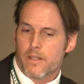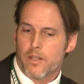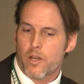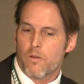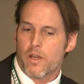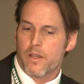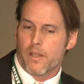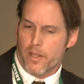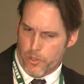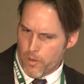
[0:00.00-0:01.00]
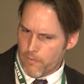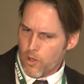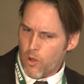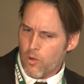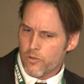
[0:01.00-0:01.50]
You know, you have a
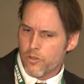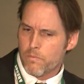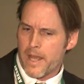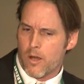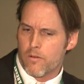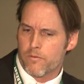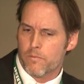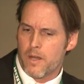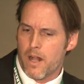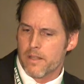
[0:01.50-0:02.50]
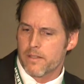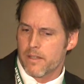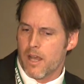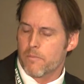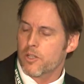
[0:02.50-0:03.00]
whole new powerful
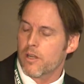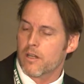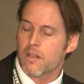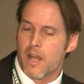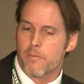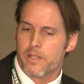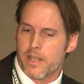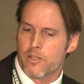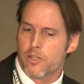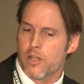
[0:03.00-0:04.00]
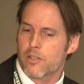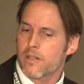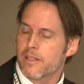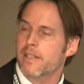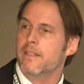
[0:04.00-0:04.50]
policy option on climate change.
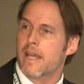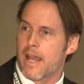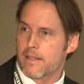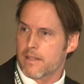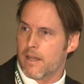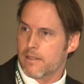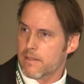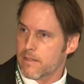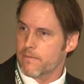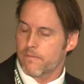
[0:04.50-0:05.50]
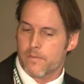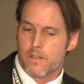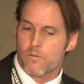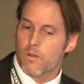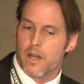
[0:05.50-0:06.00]
Clean tax cuts
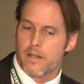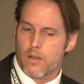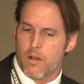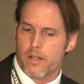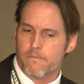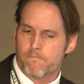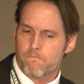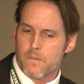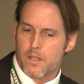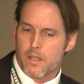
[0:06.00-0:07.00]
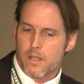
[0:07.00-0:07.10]
is what I call it.